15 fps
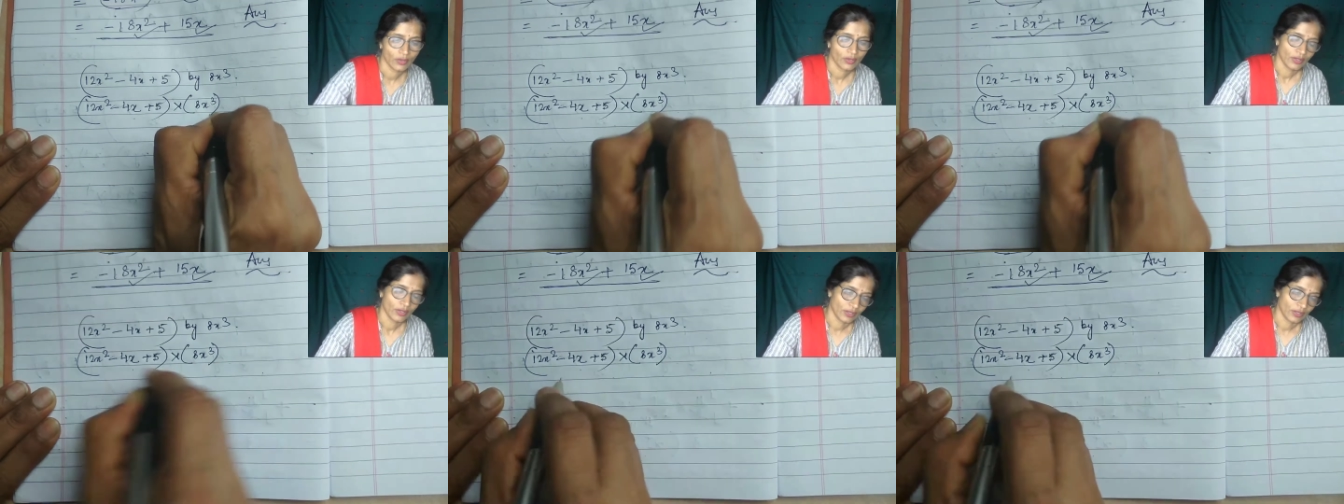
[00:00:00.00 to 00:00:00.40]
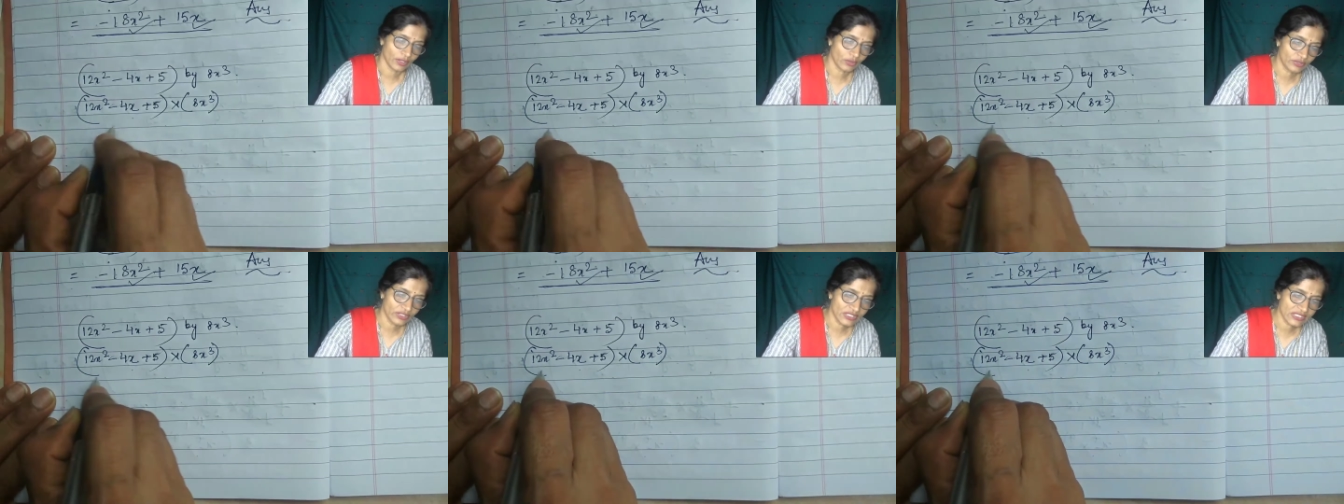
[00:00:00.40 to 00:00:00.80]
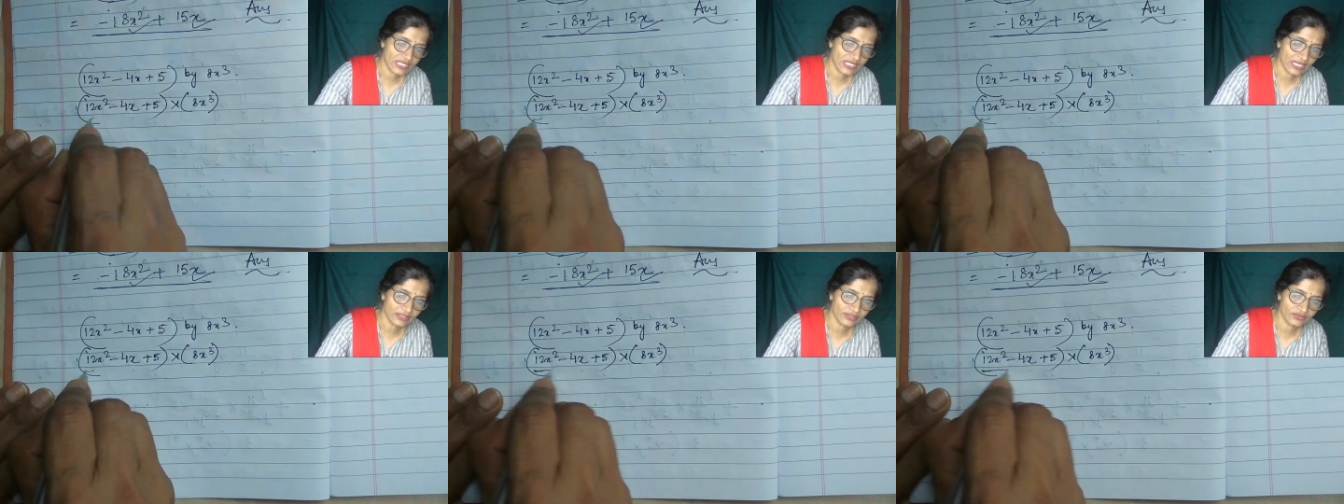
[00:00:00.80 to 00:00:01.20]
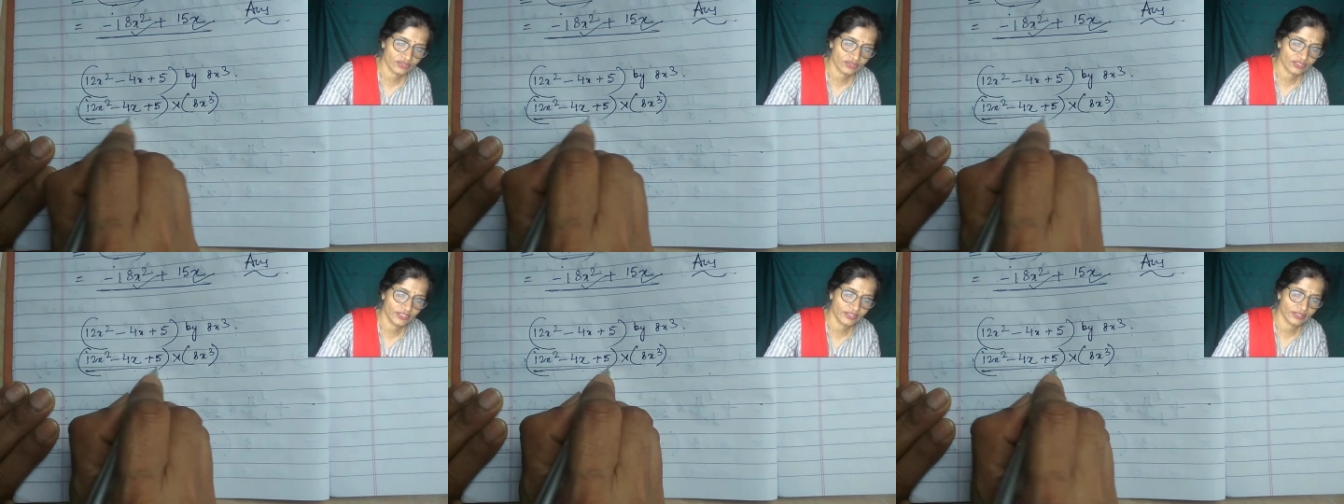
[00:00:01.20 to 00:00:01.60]
Now these are the
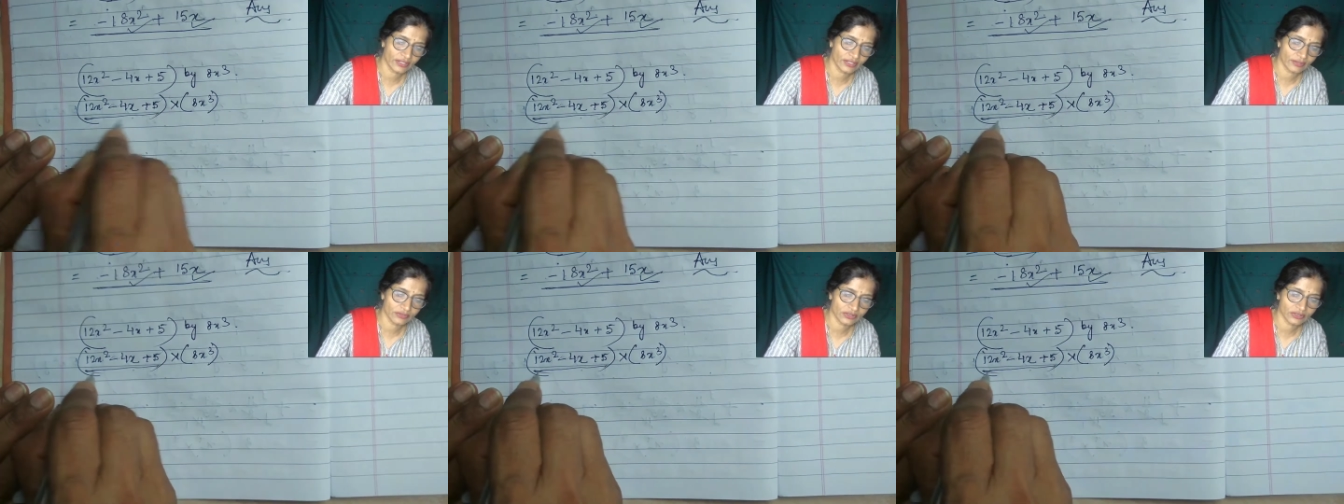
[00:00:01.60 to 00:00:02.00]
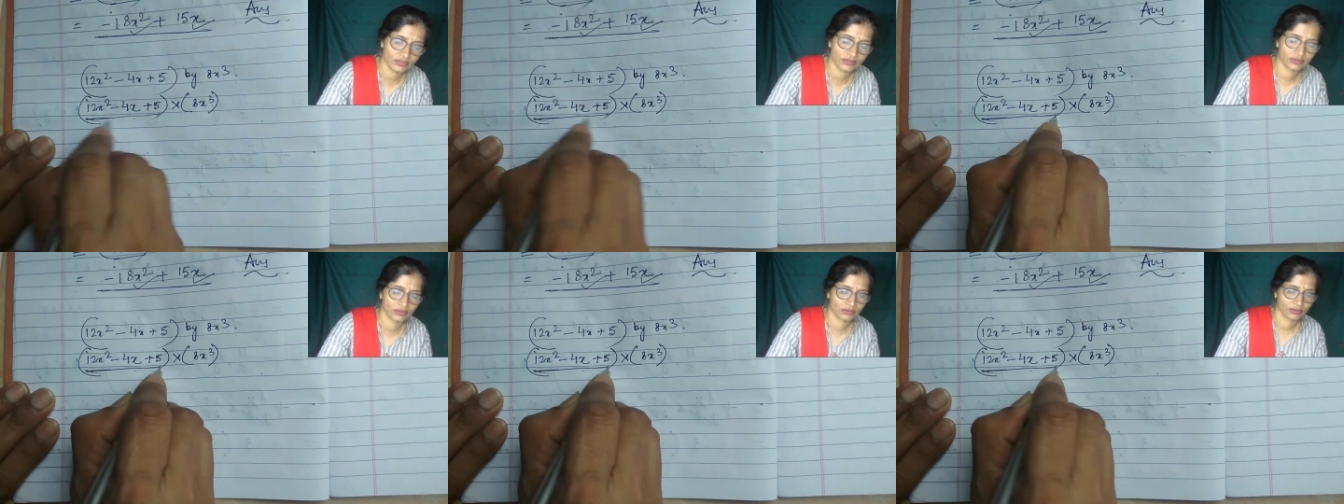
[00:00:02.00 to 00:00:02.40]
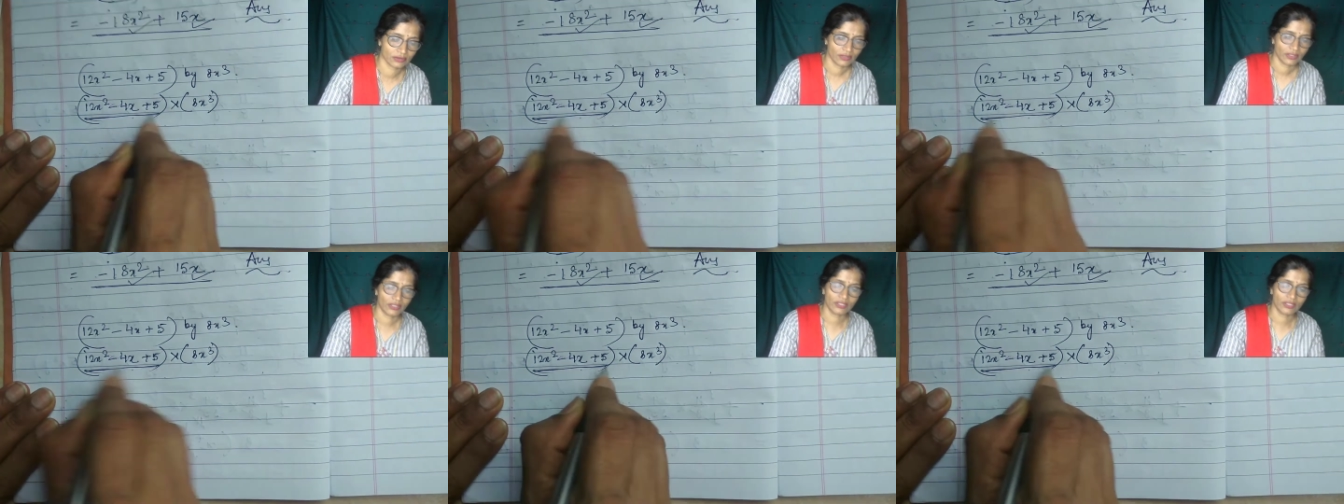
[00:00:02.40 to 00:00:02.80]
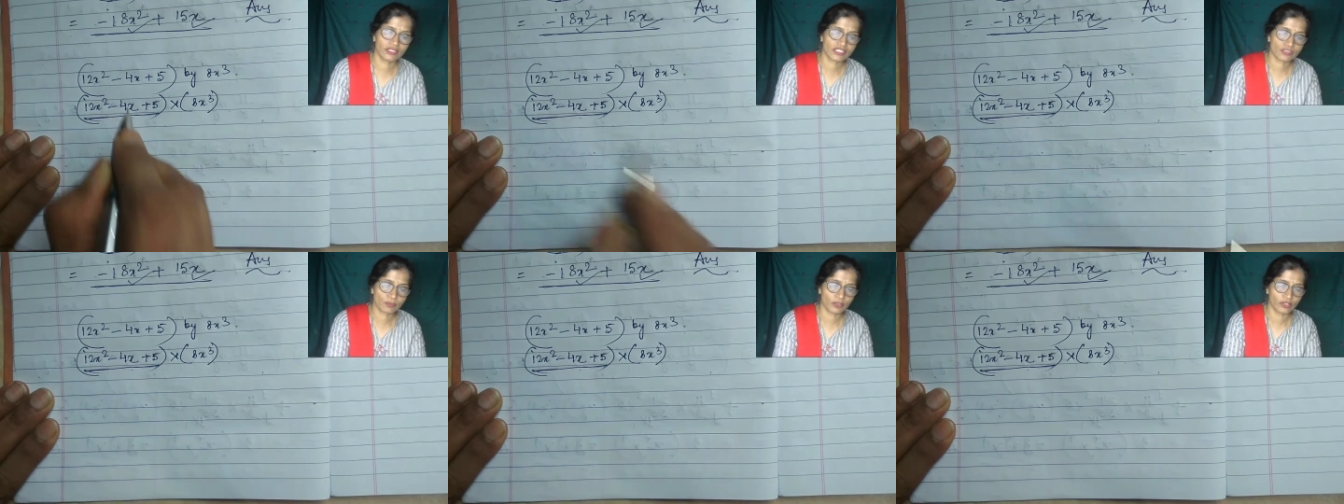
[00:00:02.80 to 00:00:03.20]
three terms in this
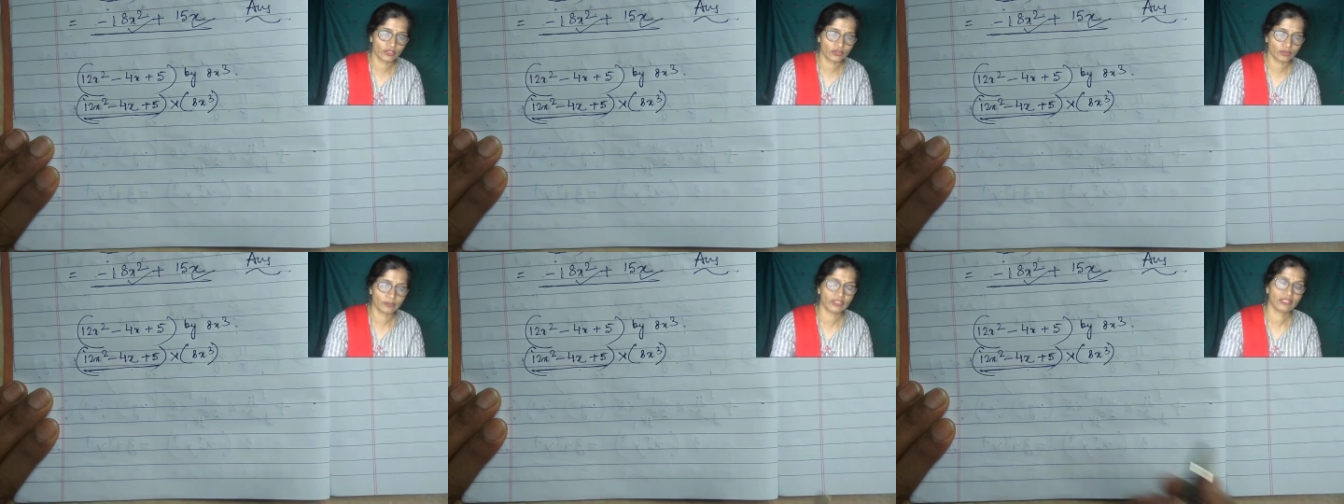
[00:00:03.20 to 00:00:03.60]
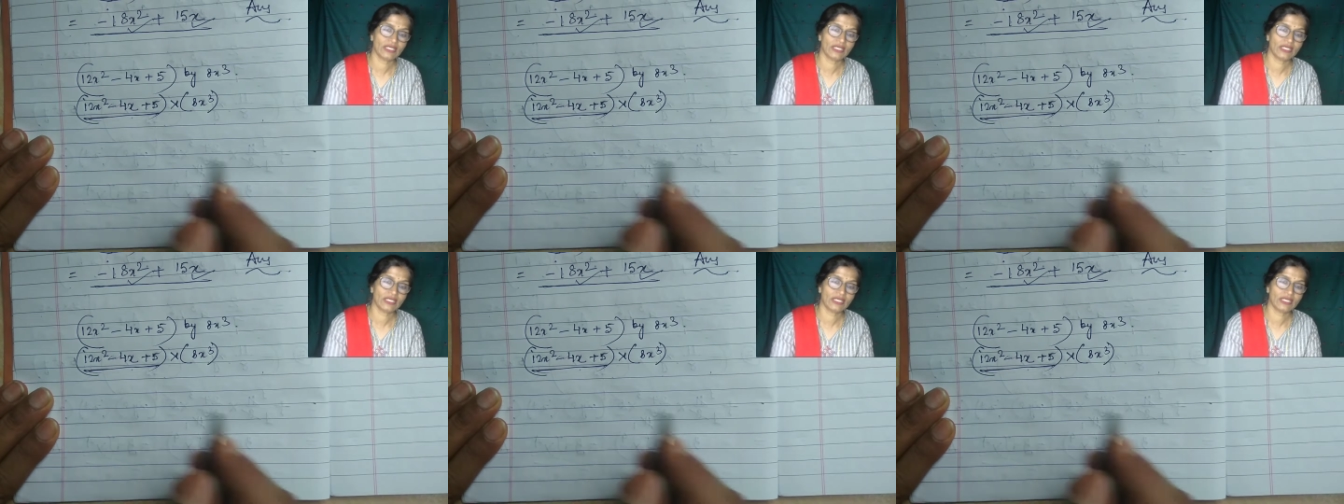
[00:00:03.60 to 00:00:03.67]
polynomial.